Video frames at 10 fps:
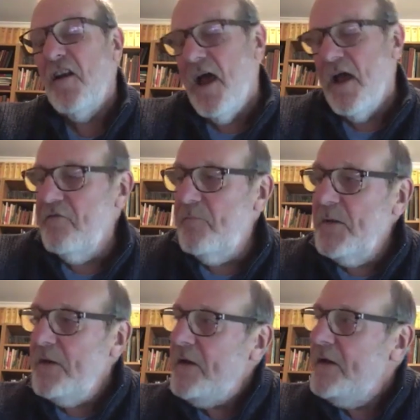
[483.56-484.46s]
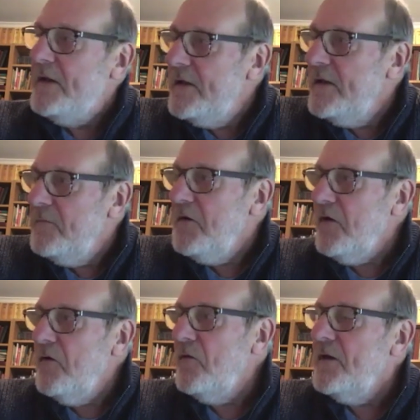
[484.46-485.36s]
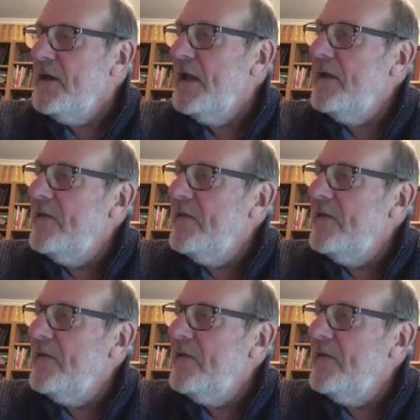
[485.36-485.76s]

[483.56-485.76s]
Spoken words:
live, but recorded it and